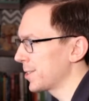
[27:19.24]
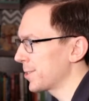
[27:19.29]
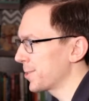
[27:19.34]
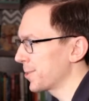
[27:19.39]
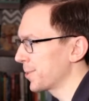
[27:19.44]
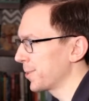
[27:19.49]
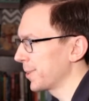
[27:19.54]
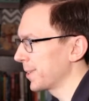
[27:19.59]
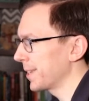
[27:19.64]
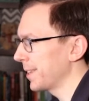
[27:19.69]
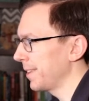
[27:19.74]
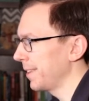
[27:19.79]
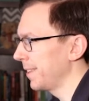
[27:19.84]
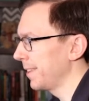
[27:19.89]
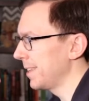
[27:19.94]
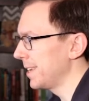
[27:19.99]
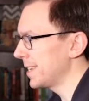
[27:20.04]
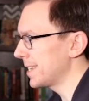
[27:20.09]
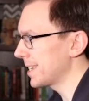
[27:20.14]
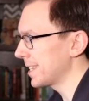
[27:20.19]
to sort
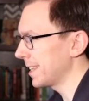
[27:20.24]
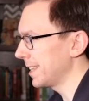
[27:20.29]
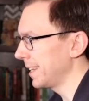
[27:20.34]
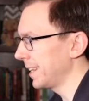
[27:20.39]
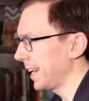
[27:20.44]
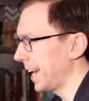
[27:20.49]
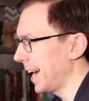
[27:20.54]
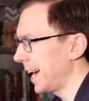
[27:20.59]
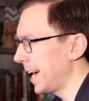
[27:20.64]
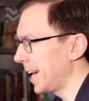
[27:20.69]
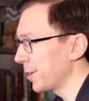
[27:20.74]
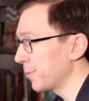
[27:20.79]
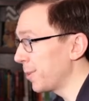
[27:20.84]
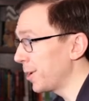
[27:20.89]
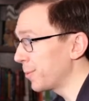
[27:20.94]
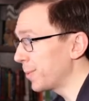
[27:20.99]
this thing out?